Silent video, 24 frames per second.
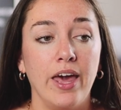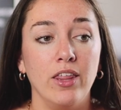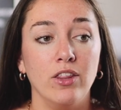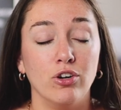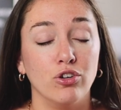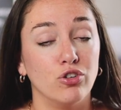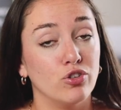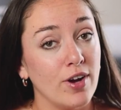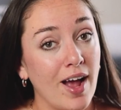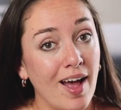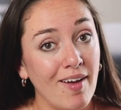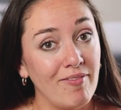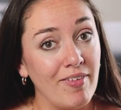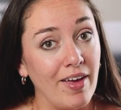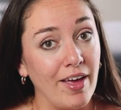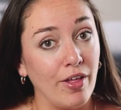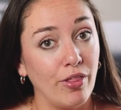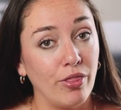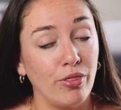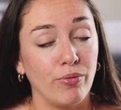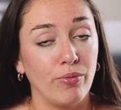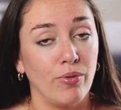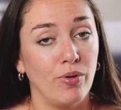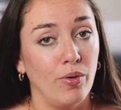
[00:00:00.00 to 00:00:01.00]
and their traffic
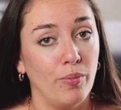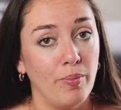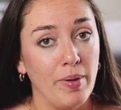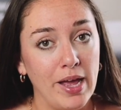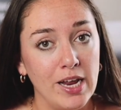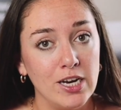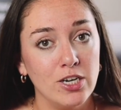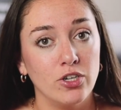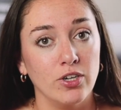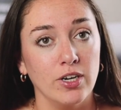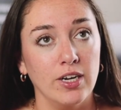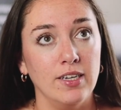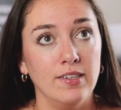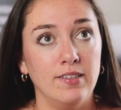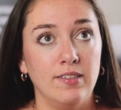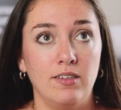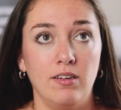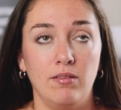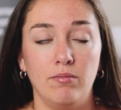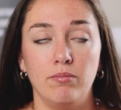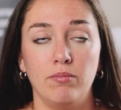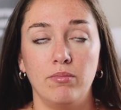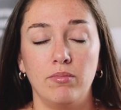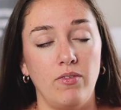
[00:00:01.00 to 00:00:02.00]
through
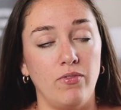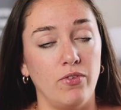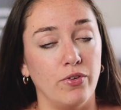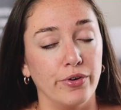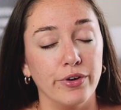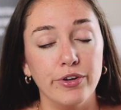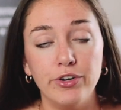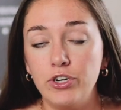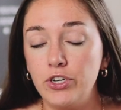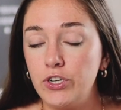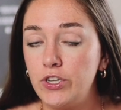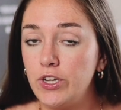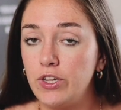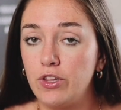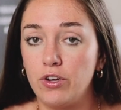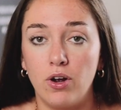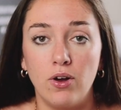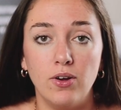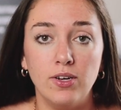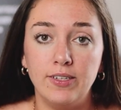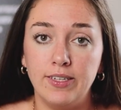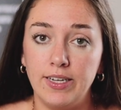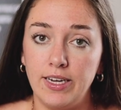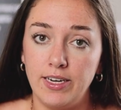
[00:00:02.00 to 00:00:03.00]
Pinterest. If you're interested, they're
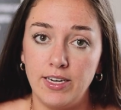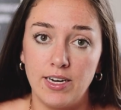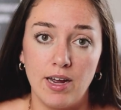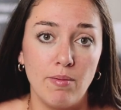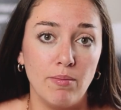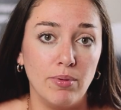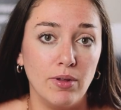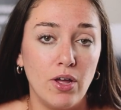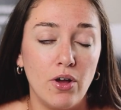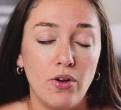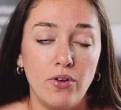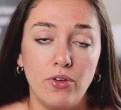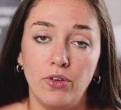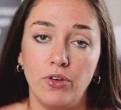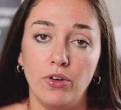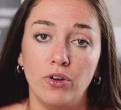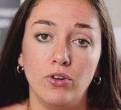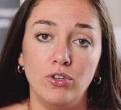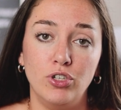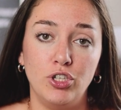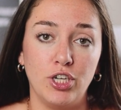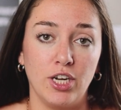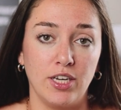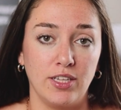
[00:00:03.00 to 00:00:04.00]
always linked down below. You can go
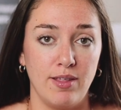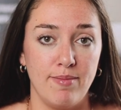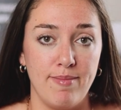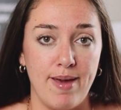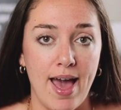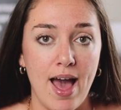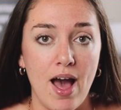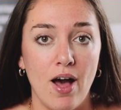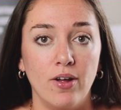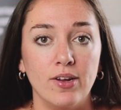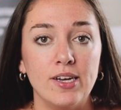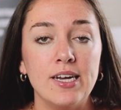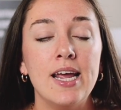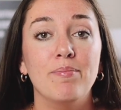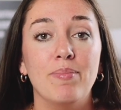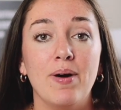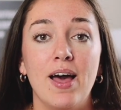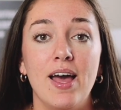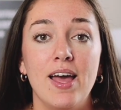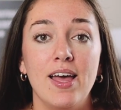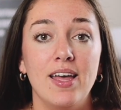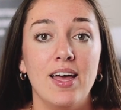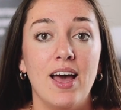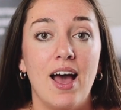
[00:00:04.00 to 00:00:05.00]
and check them out.
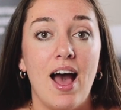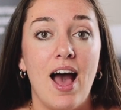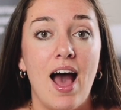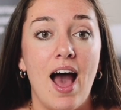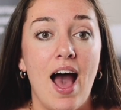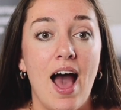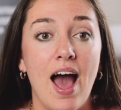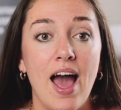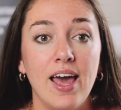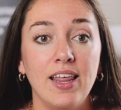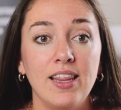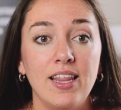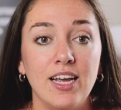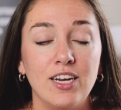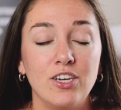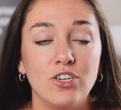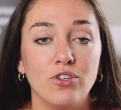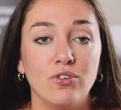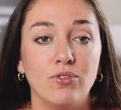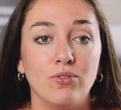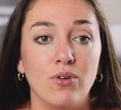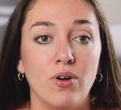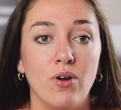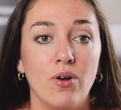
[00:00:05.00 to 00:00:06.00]
But I like
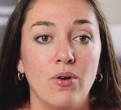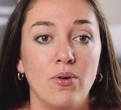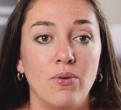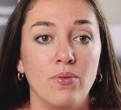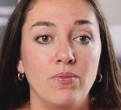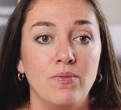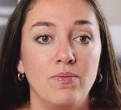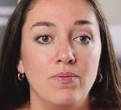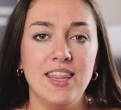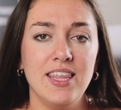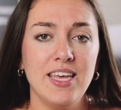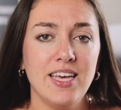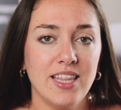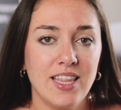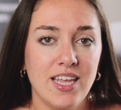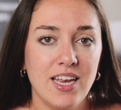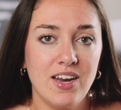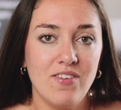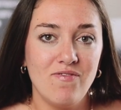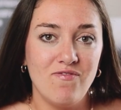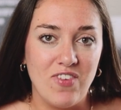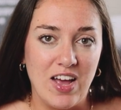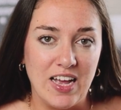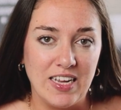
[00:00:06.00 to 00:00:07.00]
to grow. I think
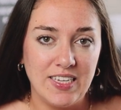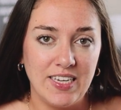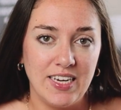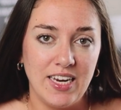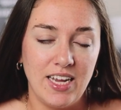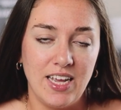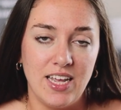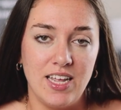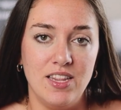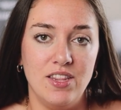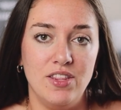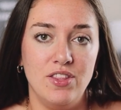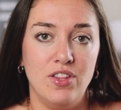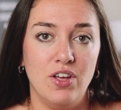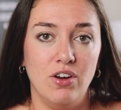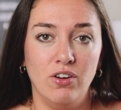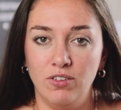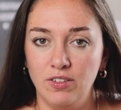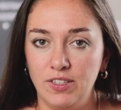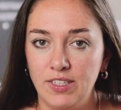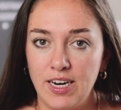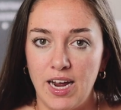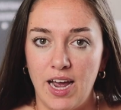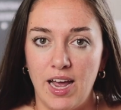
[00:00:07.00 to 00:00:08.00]
that investing in
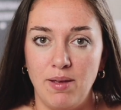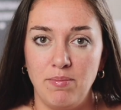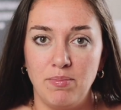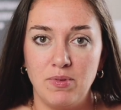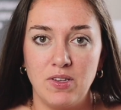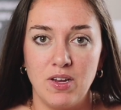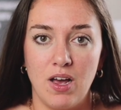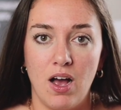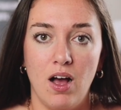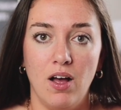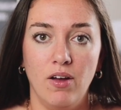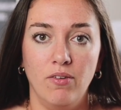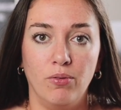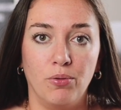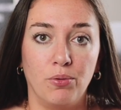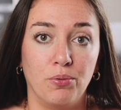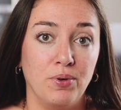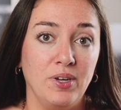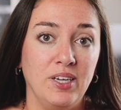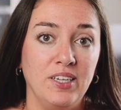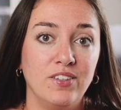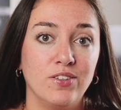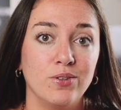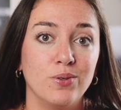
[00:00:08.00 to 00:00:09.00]
those types of
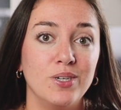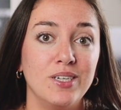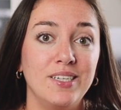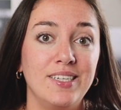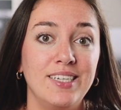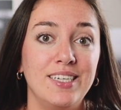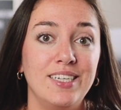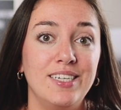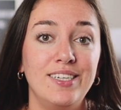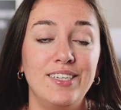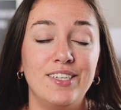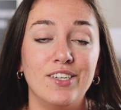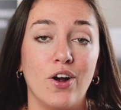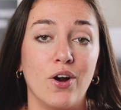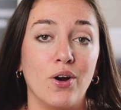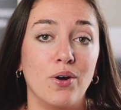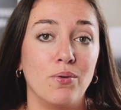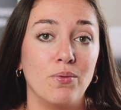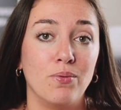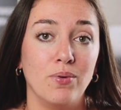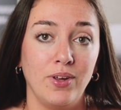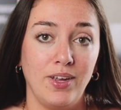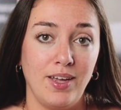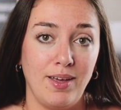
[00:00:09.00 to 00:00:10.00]
resources
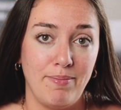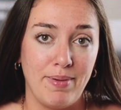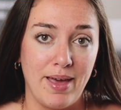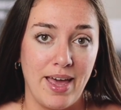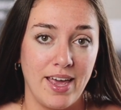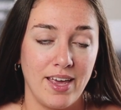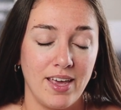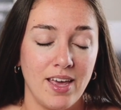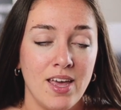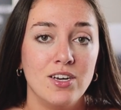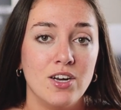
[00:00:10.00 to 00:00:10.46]
are really big.